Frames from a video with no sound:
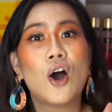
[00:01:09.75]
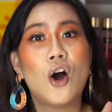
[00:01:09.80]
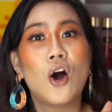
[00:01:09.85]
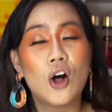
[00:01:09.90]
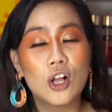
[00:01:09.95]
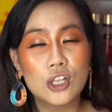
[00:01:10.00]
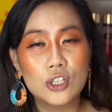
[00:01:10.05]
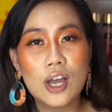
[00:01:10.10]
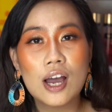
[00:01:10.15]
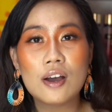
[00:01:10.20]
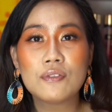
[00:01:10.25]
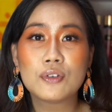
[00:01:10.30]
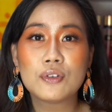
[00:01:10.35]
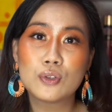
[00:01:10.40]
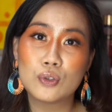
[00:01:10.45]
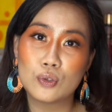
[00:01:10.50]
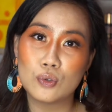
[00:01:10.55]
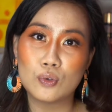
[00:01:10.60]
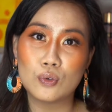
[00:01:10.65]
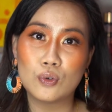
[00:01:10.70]
All you have to
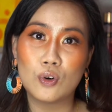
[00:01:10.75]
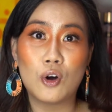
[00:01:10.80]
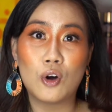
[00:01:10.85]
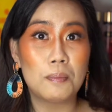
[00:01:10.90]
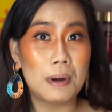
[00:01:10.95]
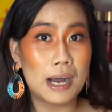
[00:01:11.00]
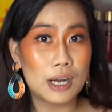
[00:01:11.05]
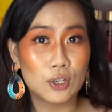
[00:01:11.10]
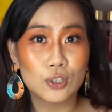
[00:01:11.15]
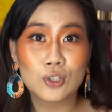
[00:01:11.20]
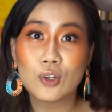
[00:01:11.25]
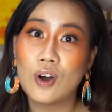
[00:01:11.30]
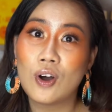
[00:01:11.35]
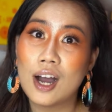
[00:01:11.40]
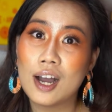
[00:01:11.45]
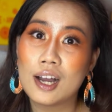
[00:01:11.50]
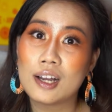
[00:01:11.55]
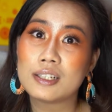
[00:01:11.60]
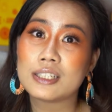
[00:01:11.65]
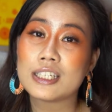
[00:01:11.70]
do, oh bago to
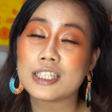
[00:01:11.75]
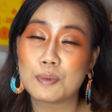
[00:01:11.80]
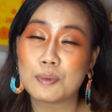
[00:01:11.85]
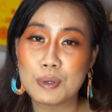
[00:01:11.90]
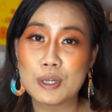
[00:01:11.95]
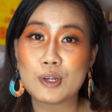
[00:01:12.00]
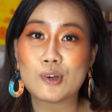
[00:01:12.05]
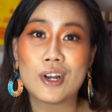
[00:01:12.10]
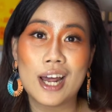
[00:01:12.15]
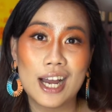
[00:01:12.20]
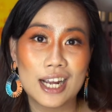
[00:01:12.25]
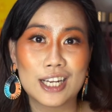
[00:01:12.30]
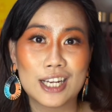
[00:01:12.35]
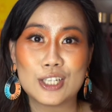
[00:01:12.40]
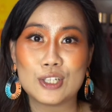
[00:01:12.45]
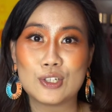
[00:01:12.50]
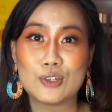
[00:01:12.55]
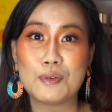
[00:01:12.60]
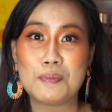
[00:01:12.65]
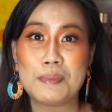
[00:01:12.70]
ah, sasabihin ko na
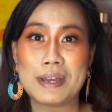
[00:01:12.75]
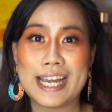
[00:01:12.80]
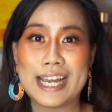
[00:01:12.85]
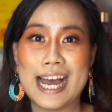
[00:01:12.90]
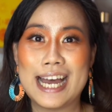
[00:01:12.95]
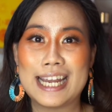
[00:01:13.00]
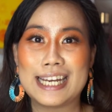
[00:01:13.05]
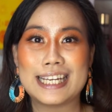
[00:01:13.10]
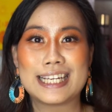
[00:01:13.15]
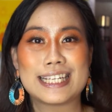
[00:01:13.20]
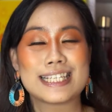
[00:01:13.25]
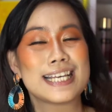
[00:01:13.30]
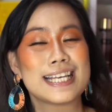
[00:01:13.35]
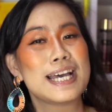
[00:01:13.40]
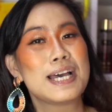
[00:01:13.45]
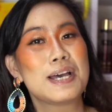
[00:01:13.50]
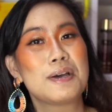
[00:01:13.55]
agad yung mechanics.